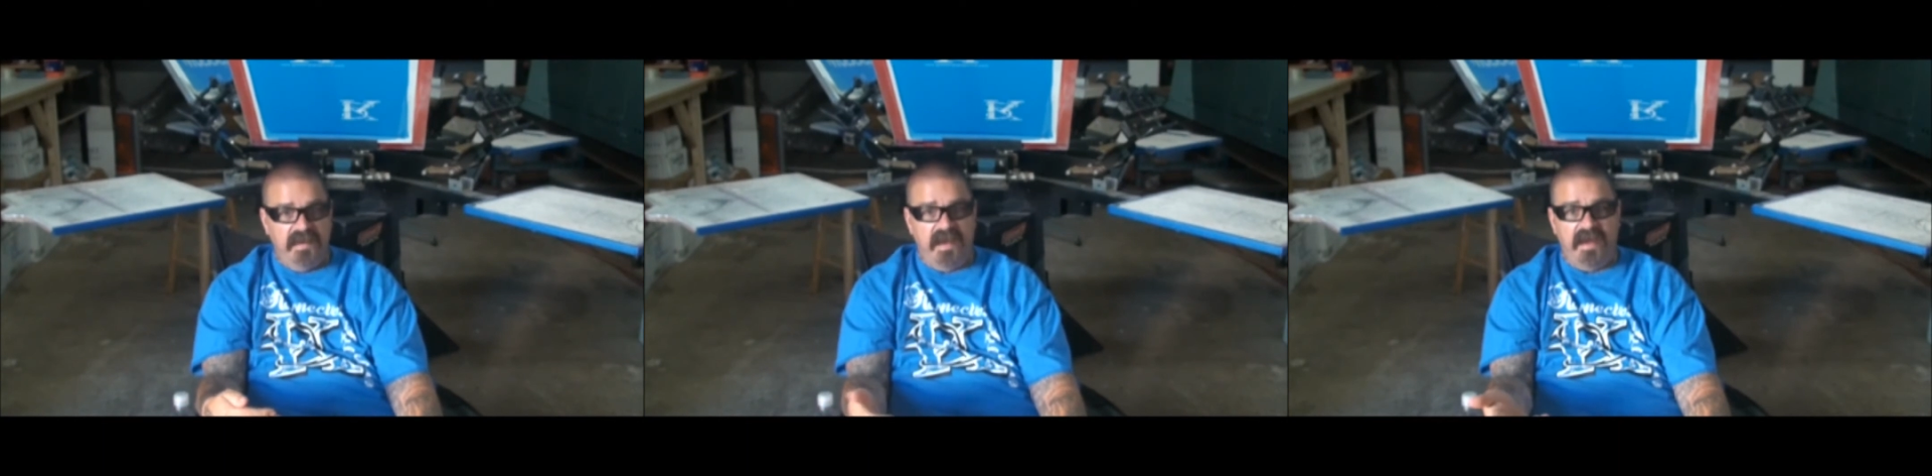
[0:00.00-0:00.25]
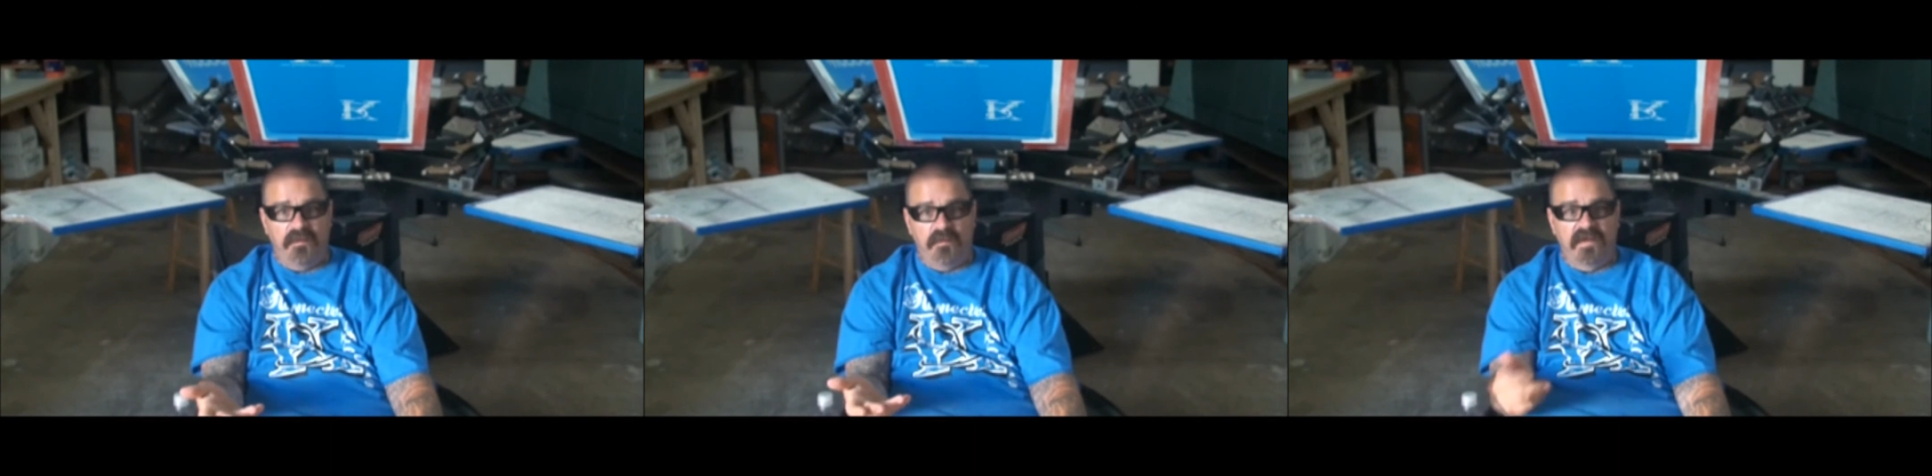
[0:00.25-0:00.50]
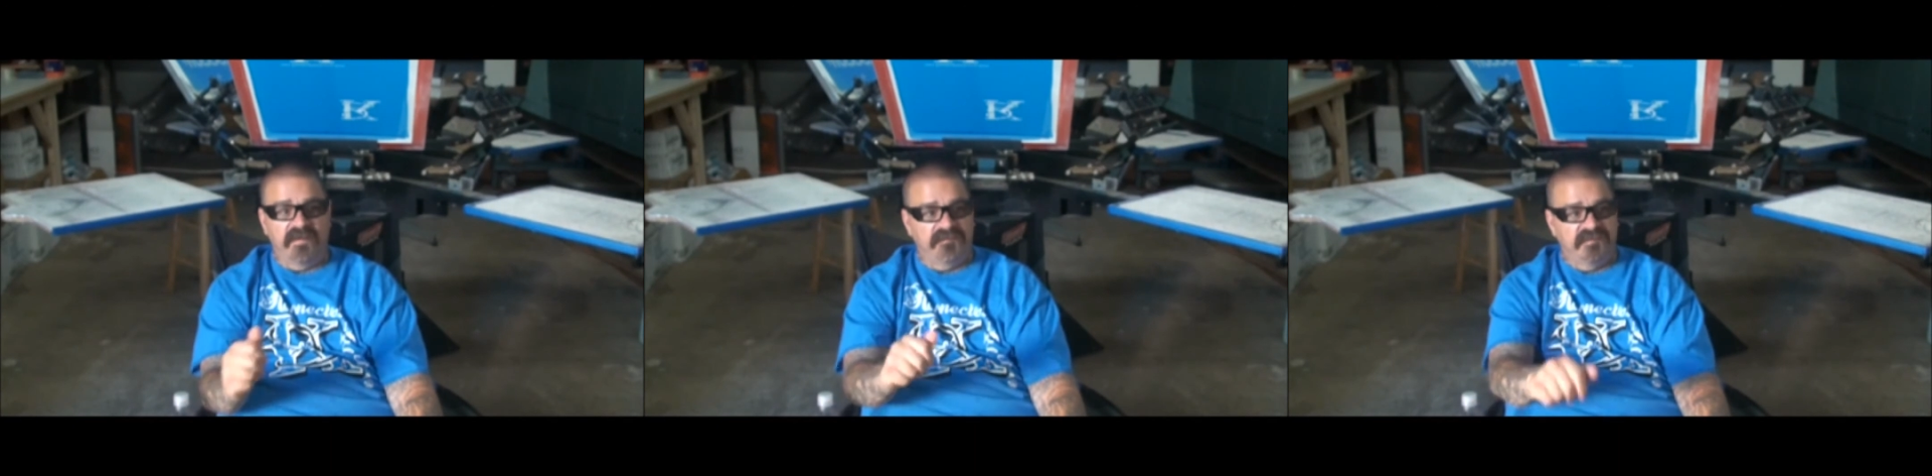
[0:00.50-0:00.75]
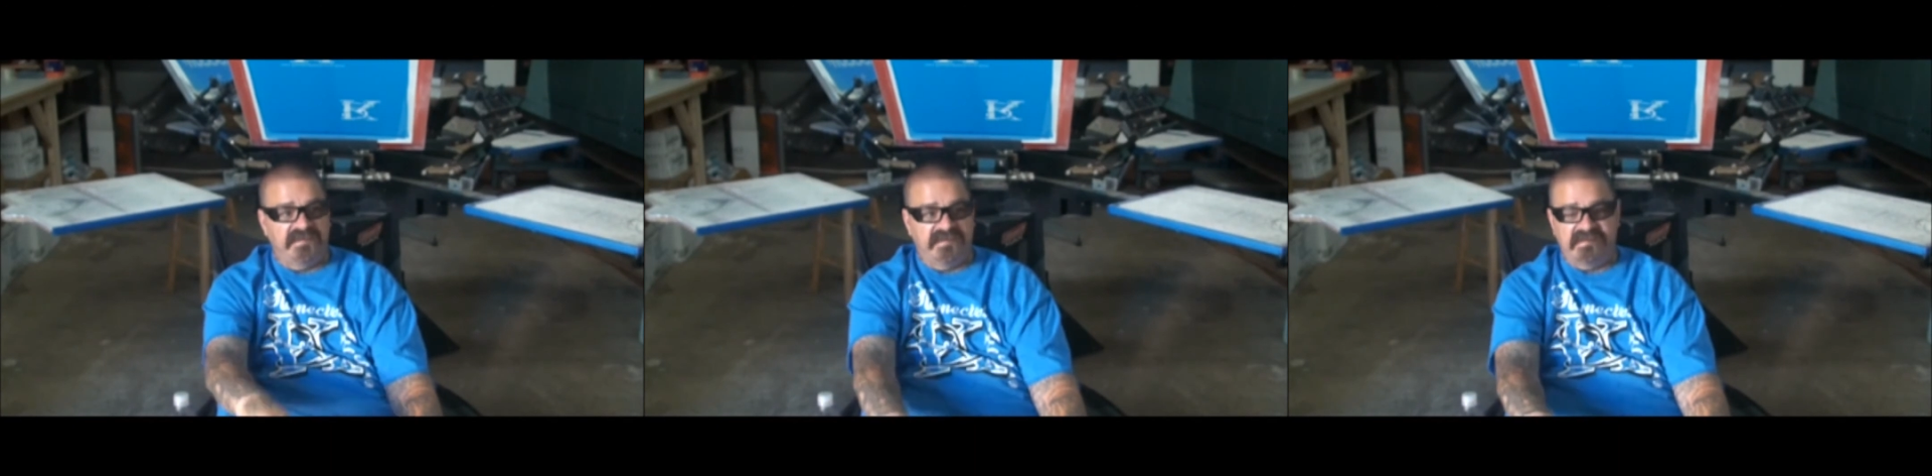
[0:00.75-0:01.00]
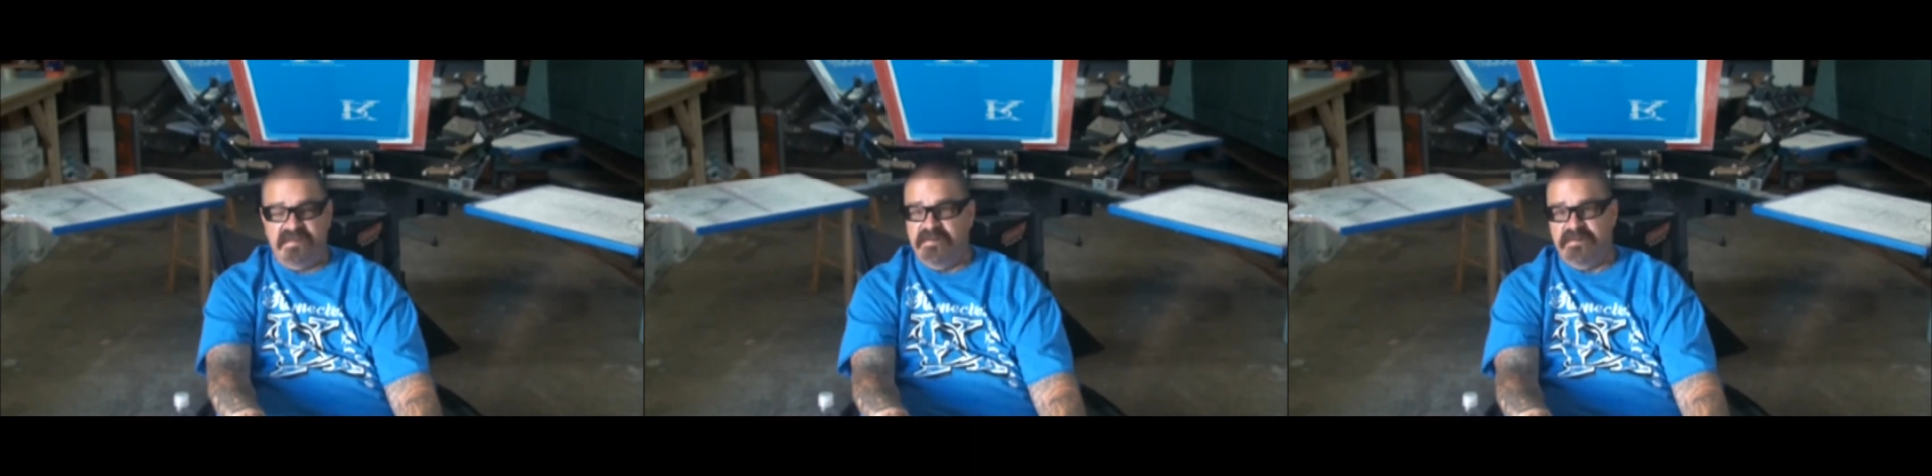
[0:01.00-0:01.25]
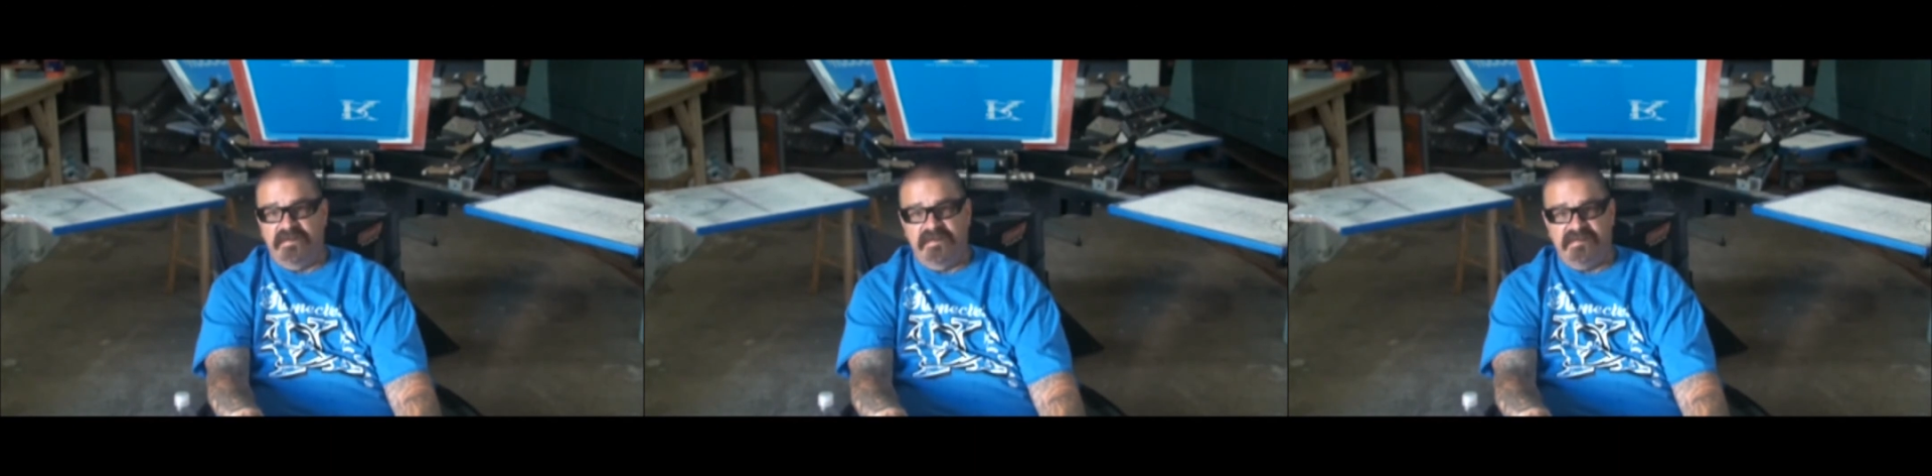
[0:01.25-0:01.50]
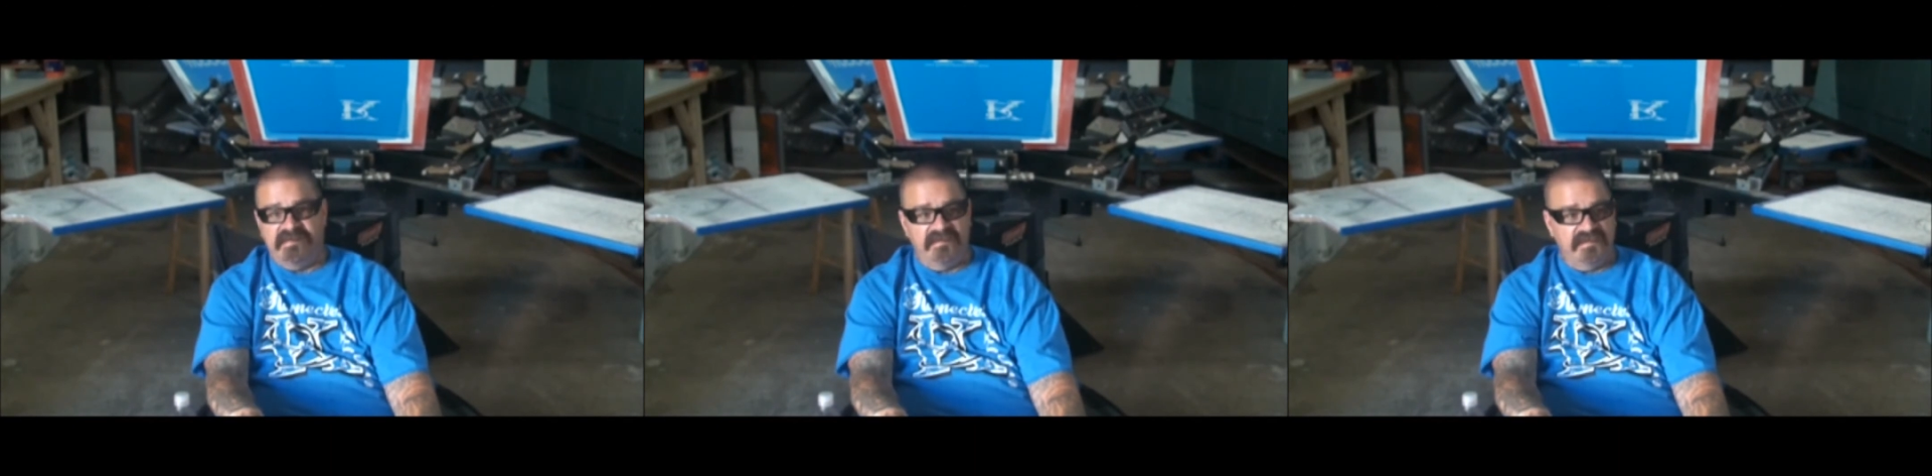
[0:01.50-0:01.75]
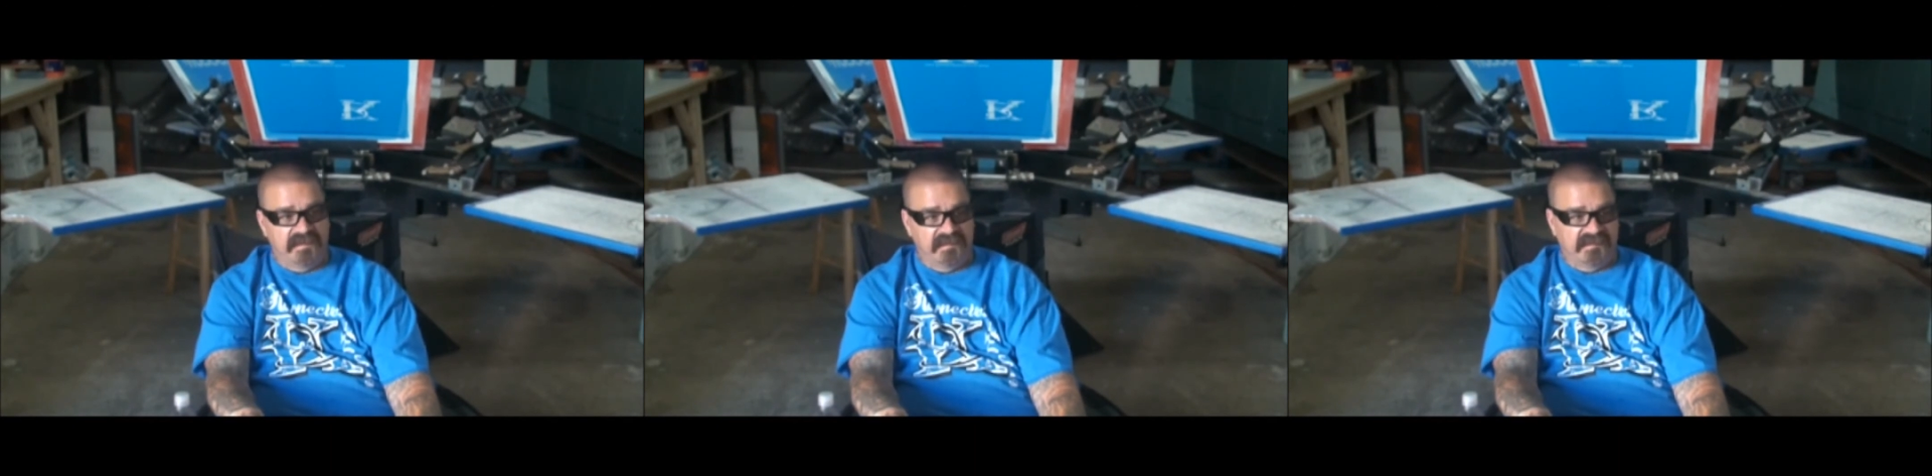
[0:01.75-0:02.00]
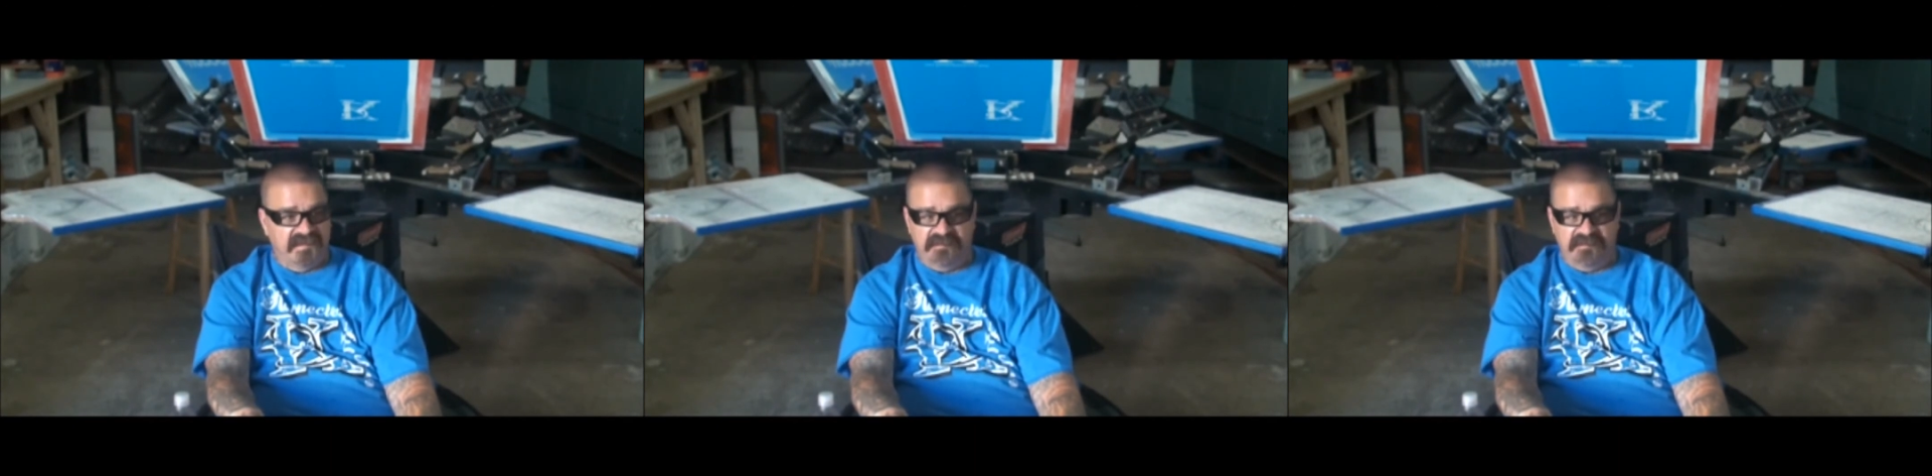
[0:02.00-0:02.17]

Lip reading: and one of them just did 32 years.